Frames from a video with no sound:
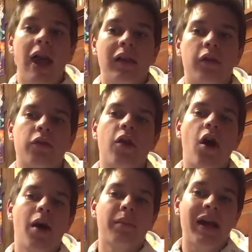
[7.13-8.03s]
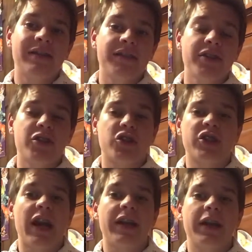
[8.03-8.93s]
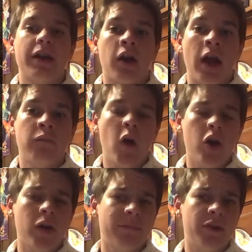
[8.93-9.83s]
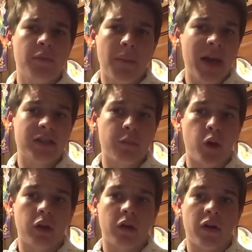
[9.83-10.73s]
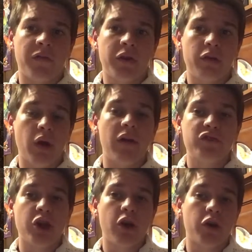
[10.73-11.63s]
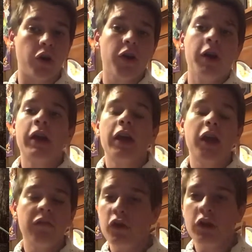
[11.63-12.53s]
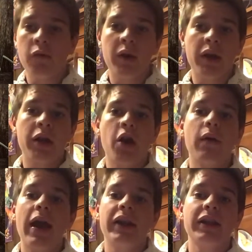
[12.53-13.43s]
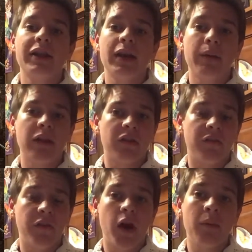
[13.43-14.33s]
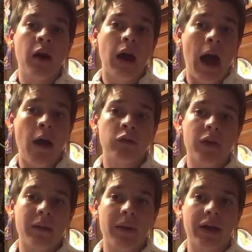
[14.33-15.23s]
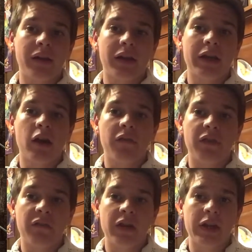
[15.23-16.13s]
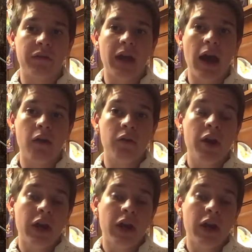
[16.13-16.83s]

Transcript: Hello, comrades, this is Shetty here, and welcome to my spoiler review of Joker. If you don't want to know anything about the film, I would recommend clicking off the video now.